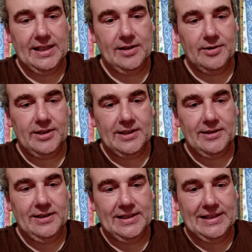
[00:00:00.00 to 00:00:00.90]
I'll show
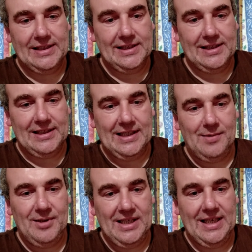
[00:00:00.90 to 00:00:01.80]
you now in a sec.
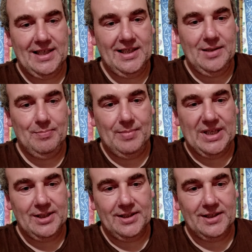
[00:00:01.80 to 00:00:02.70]
I want to get these
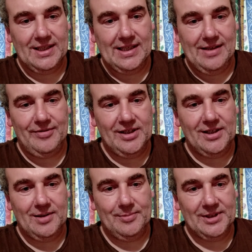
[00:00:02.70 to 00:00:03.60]
buggers together, they
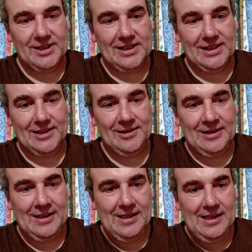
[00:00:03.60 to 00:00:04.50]
don't want to go.
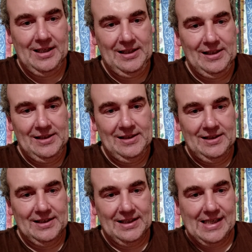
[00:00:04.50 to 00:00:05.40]

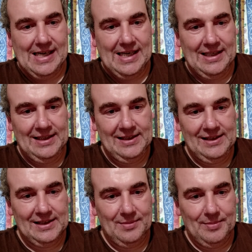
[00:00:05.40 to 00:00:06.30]

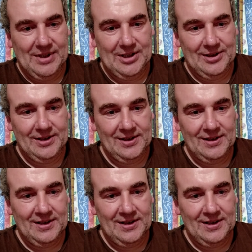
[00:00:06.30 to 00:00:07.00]
Come on.